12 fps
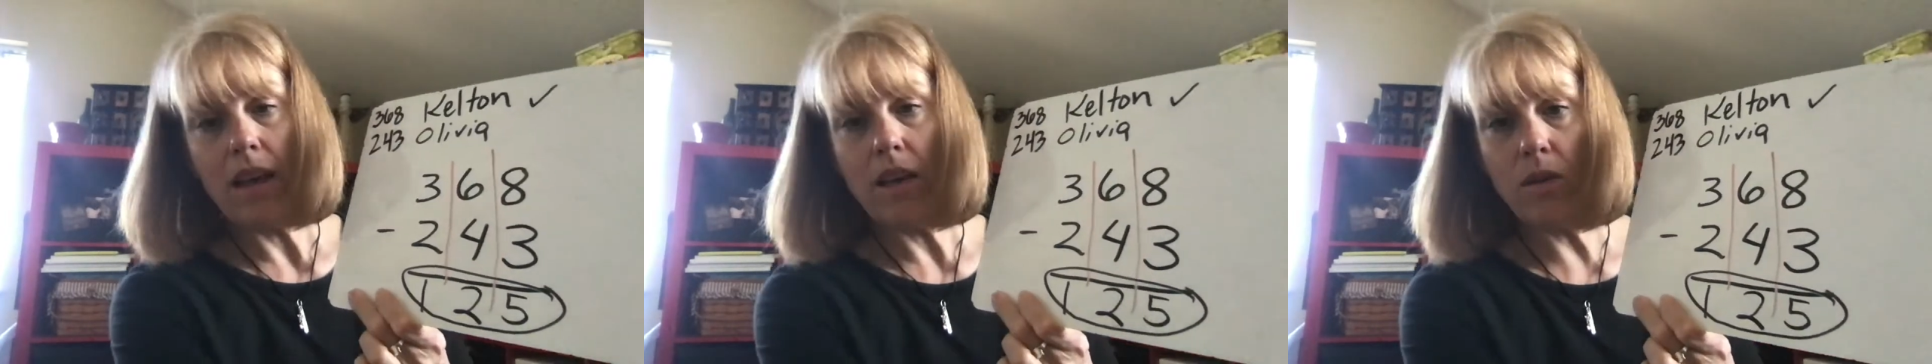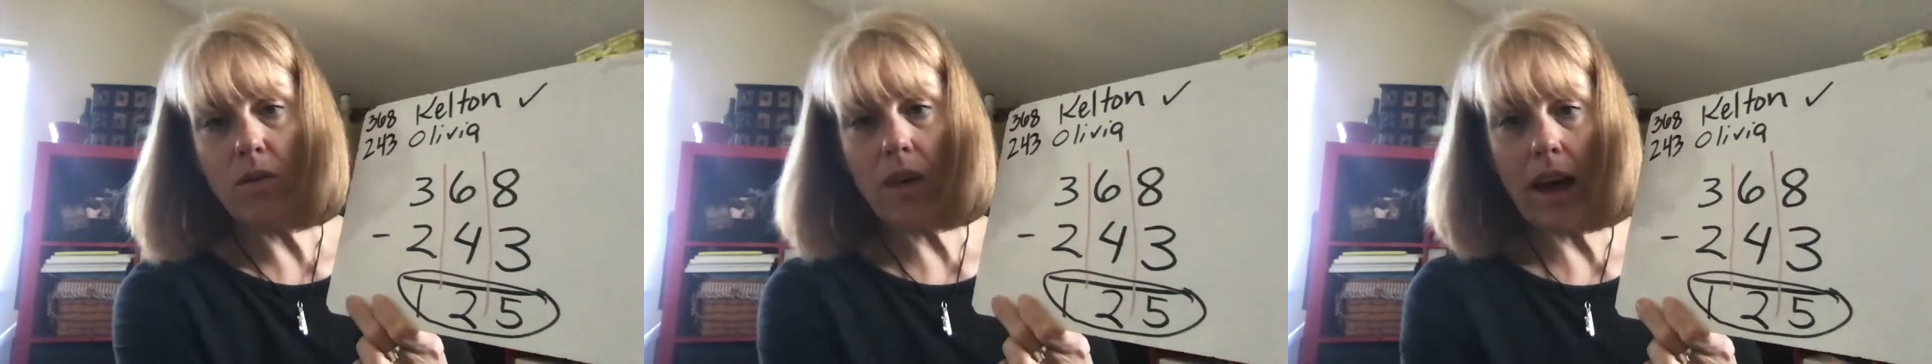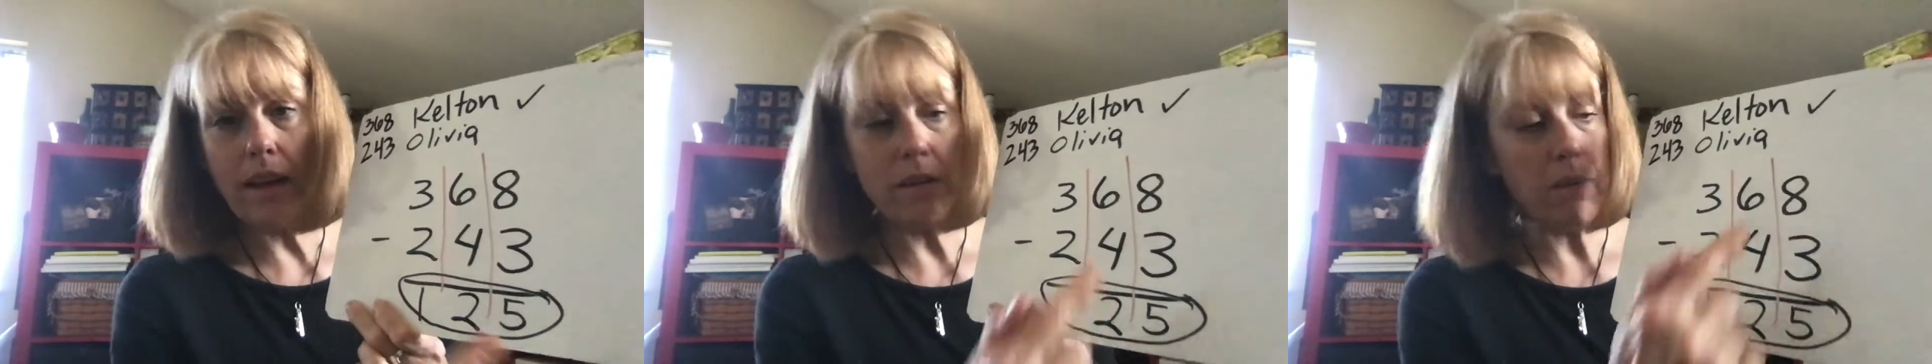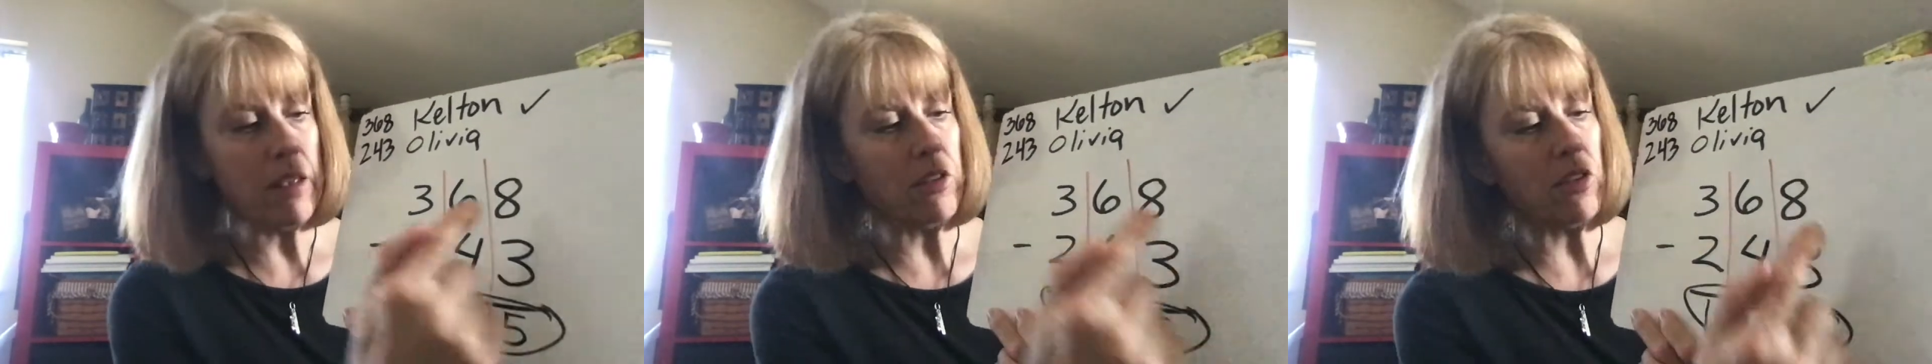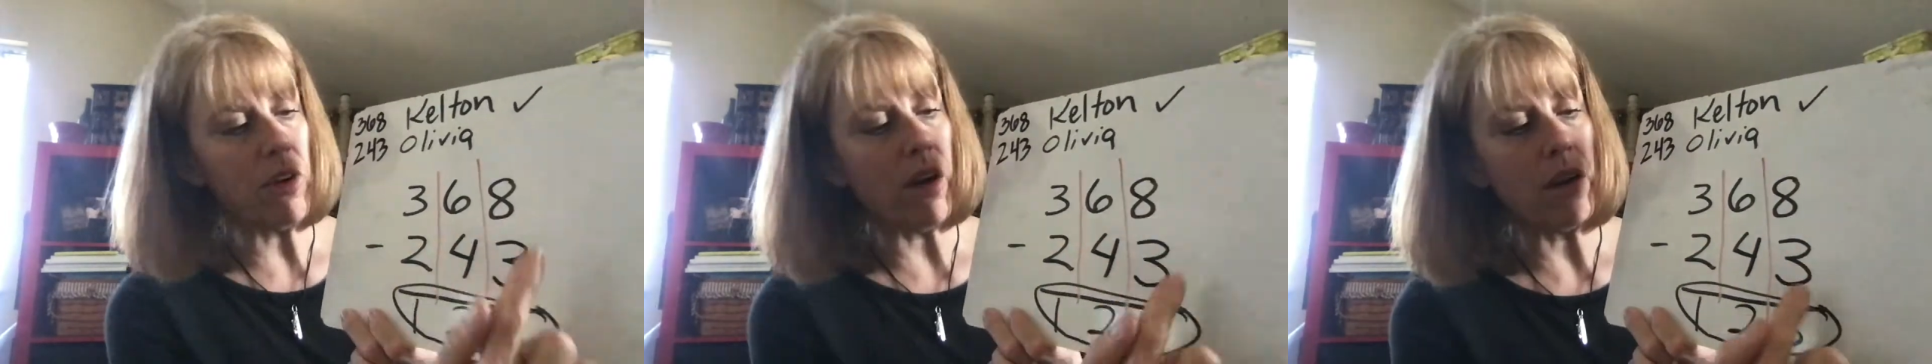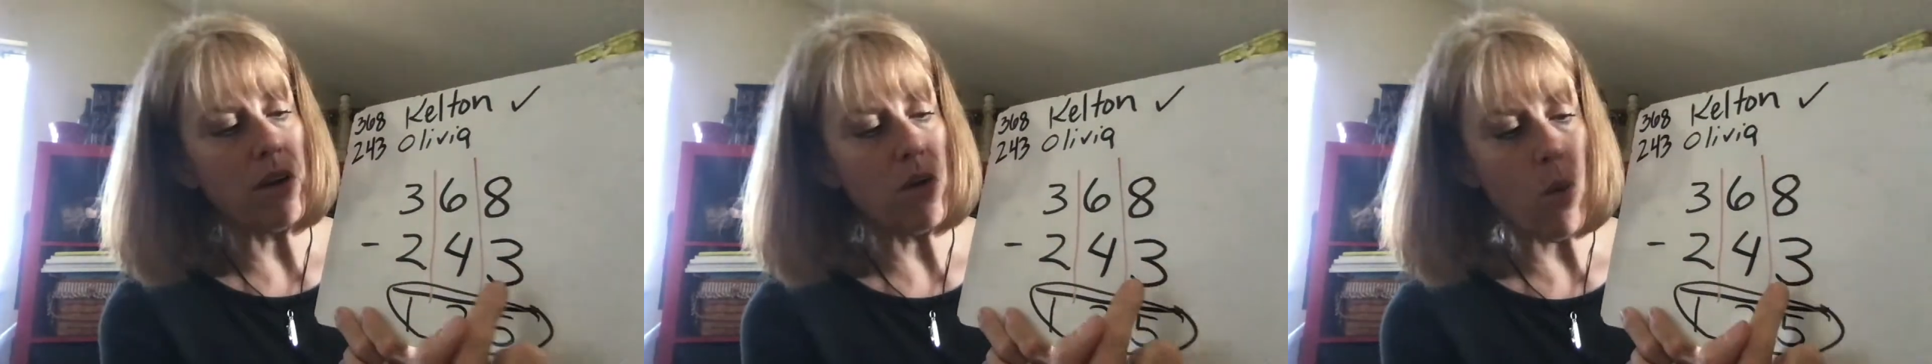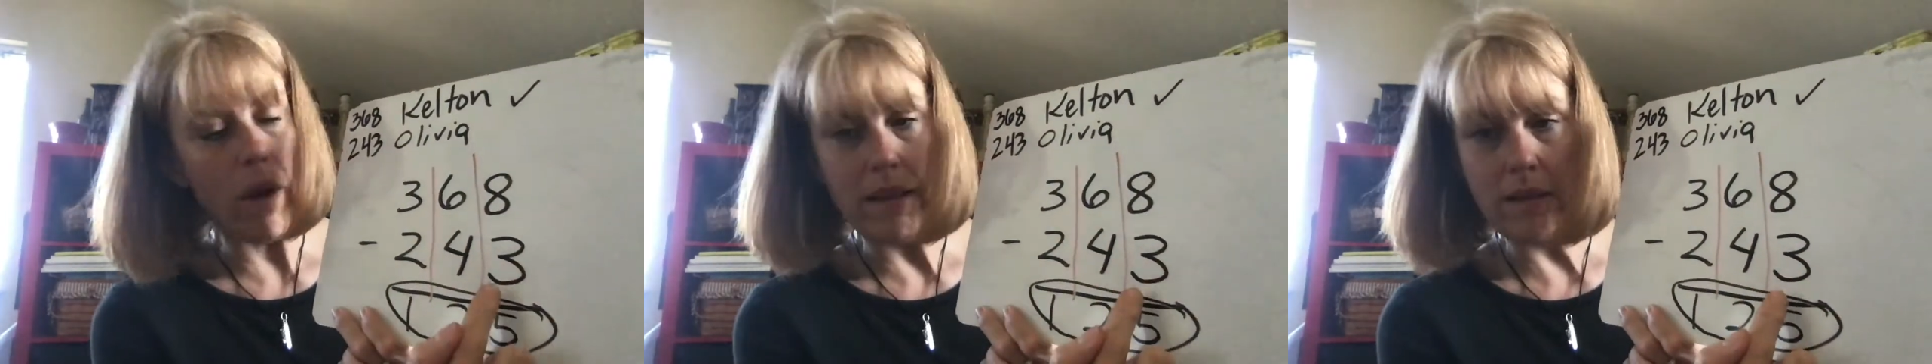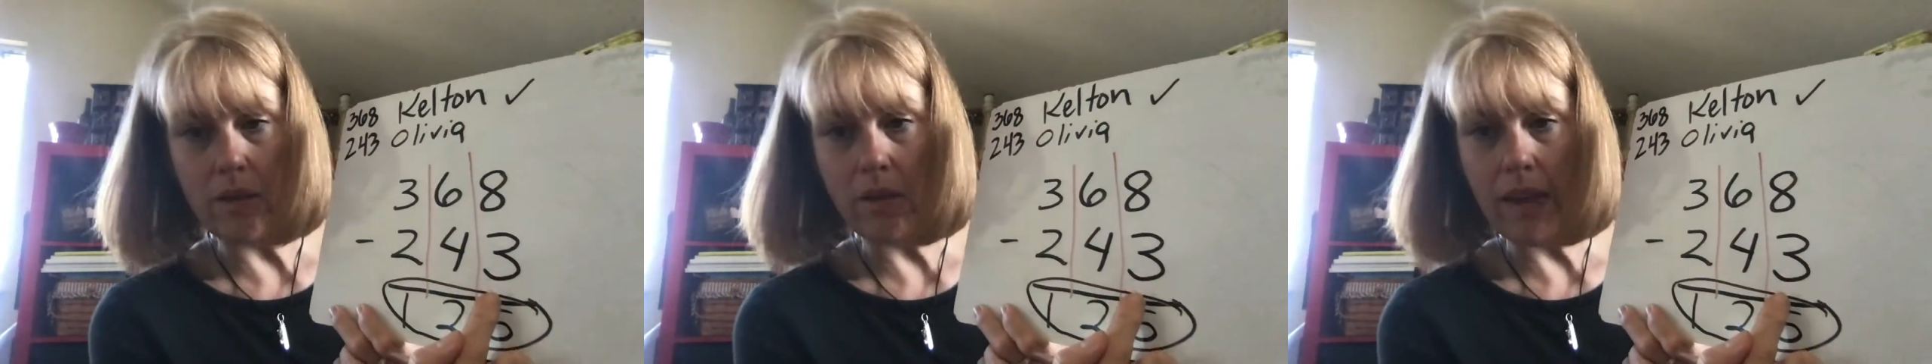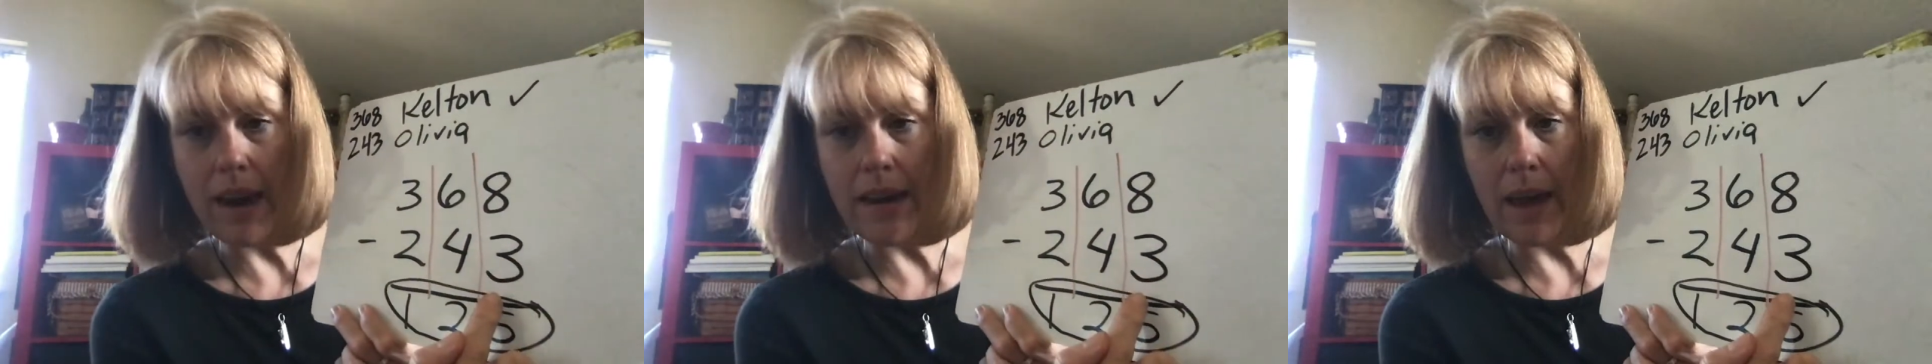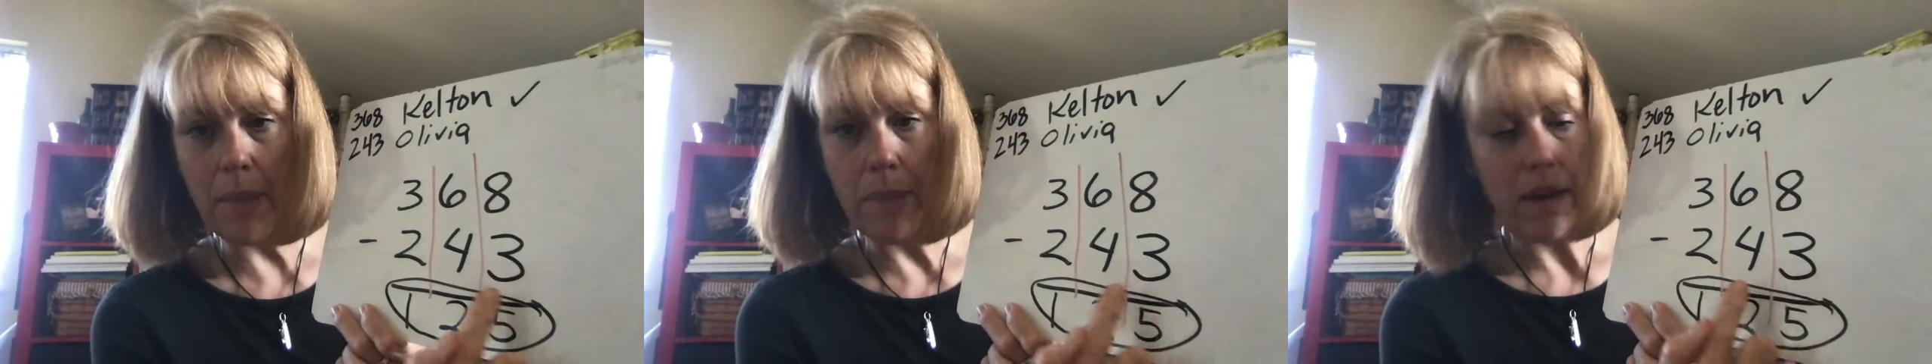You've got to make sure all your ones are lined up,